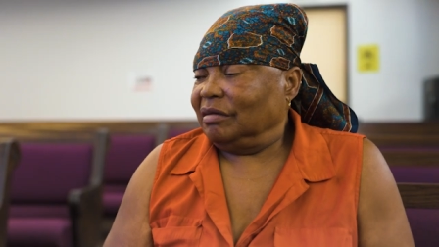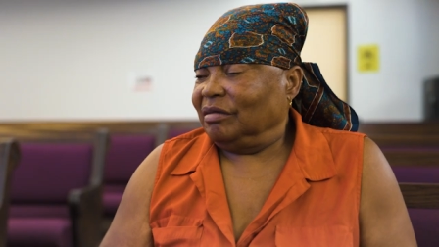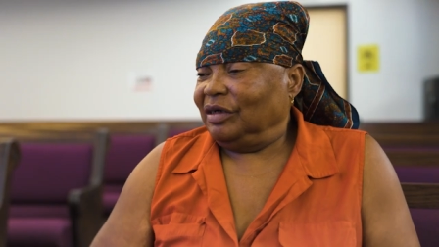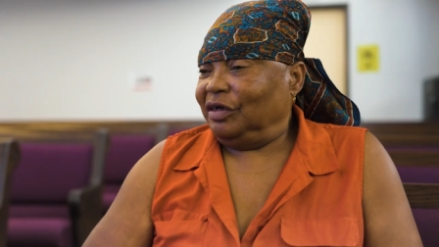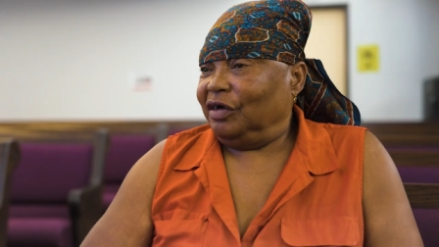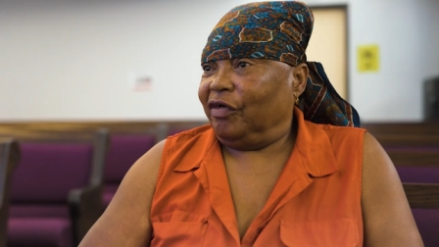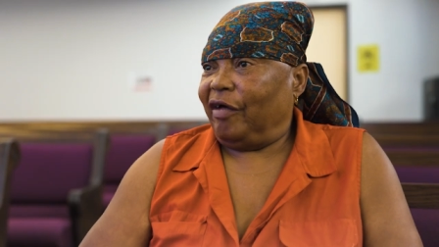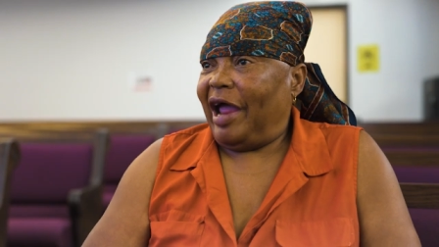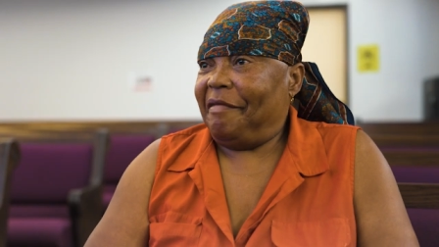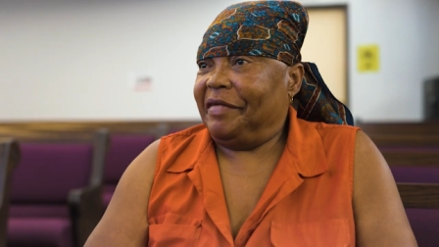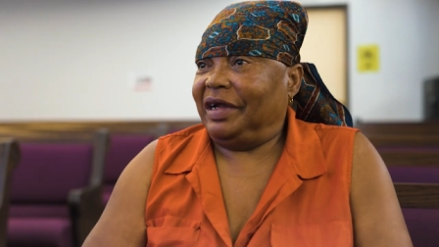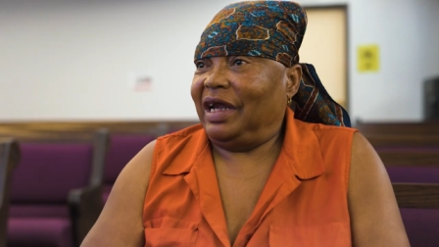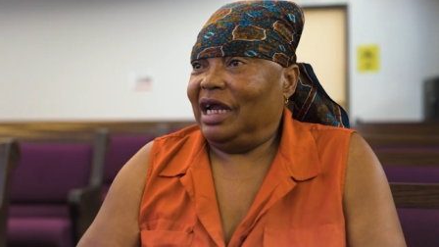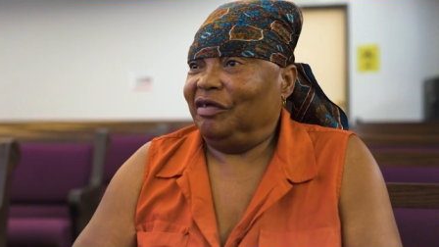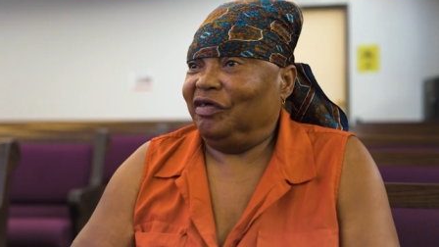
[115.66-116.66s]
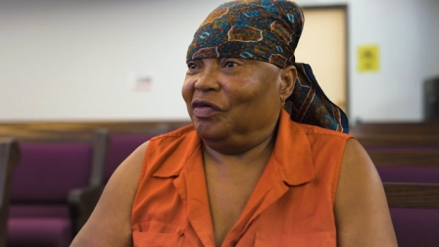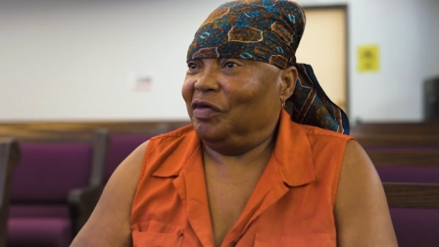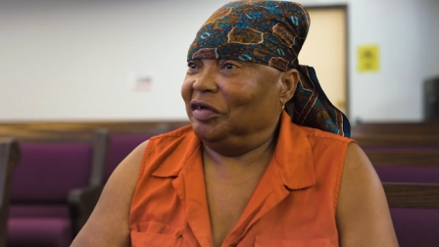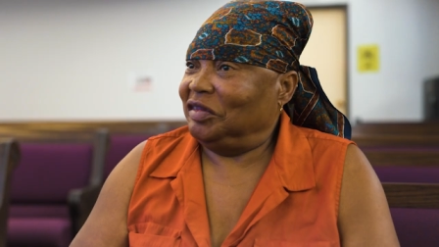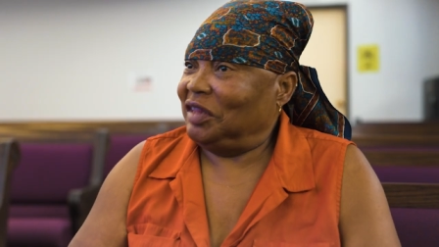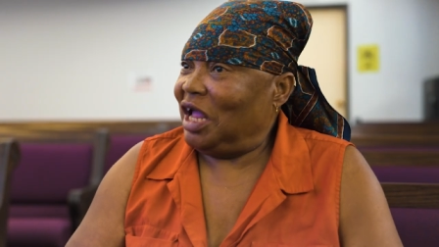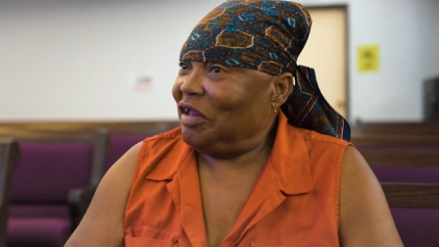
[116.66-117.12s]
you gravitate
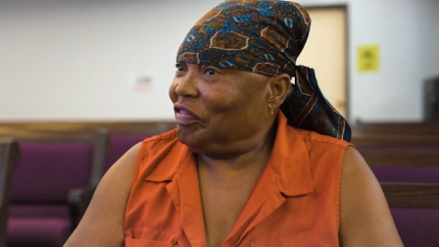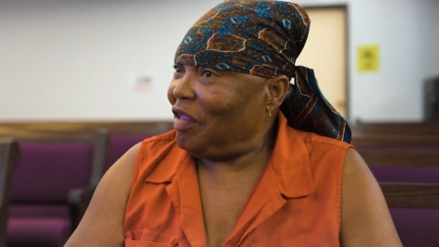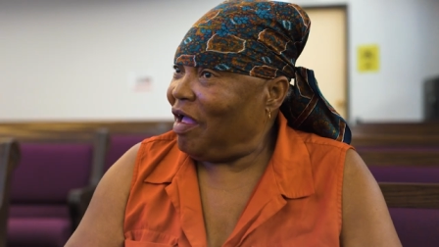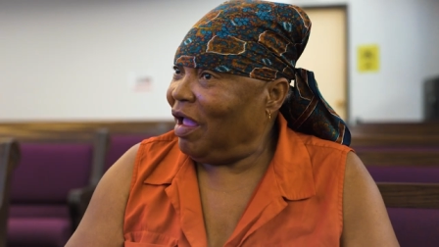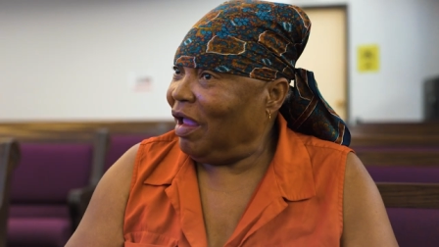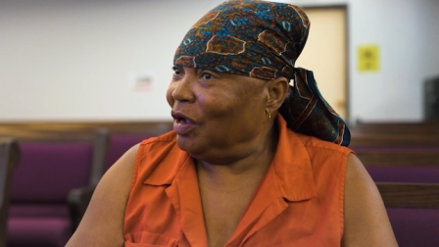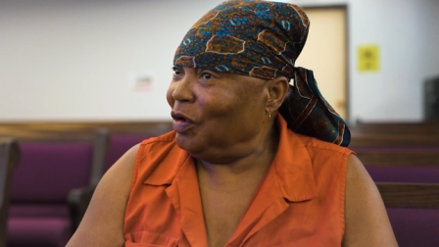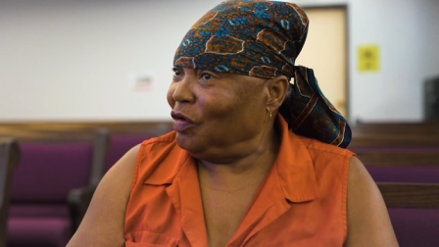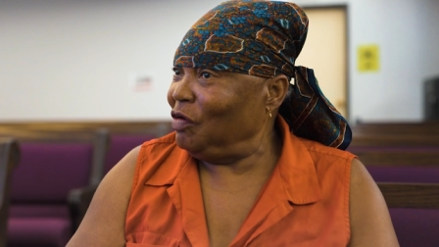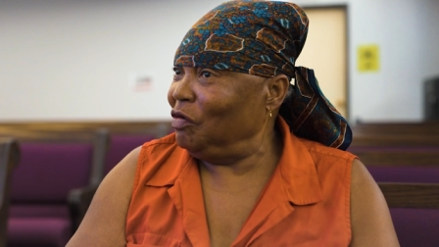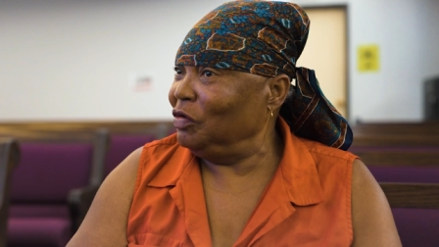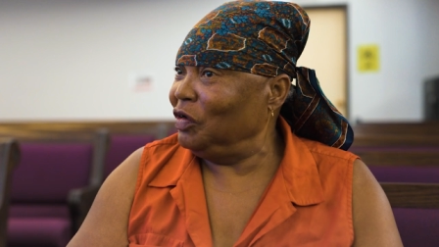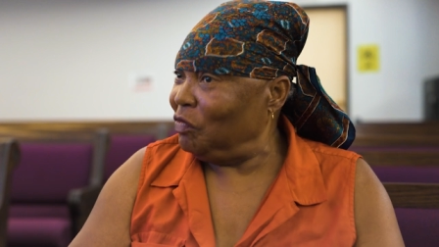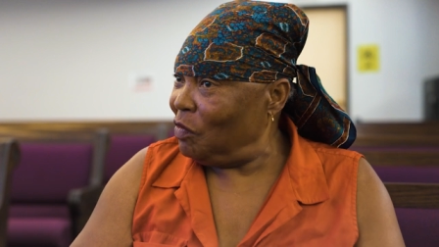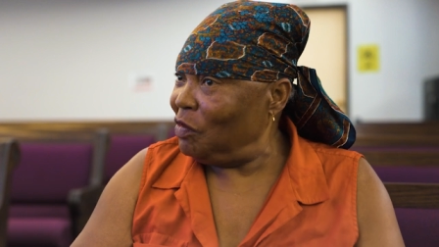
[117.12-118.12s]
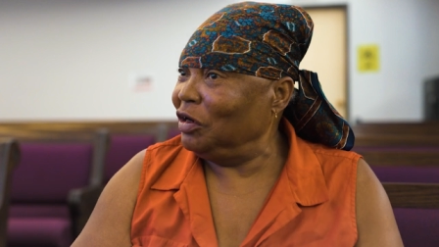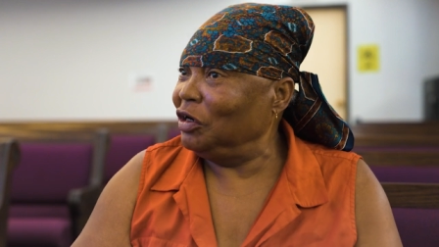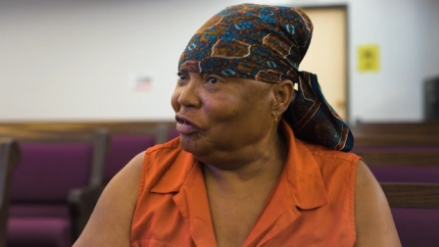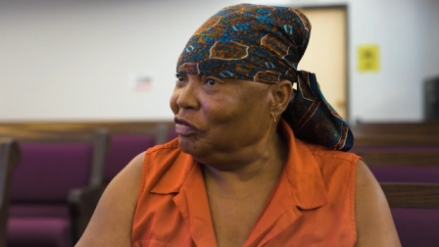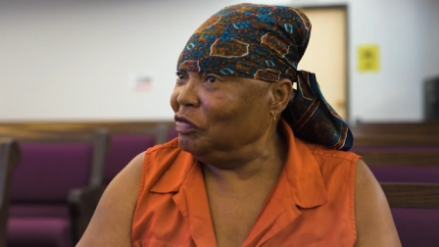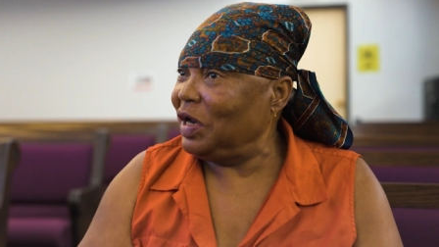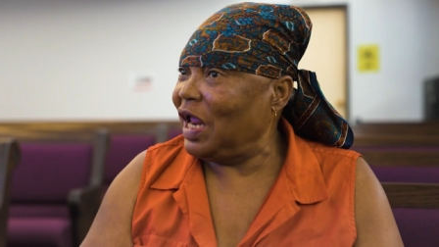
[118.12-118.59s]
towards that thing too. You want to
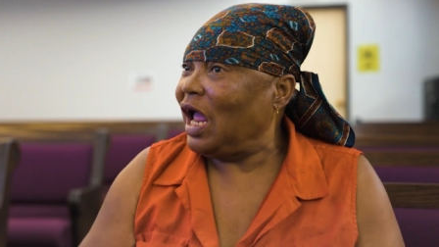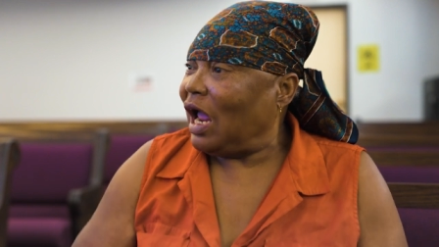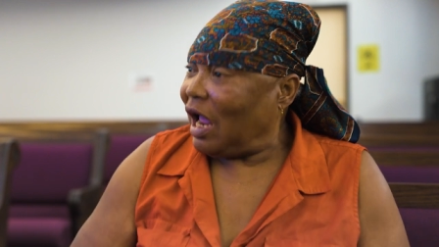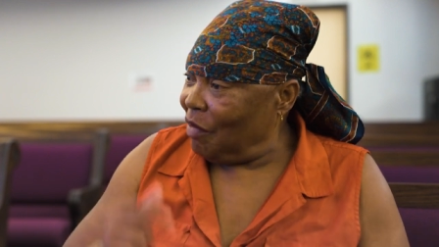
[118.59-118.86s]
do that.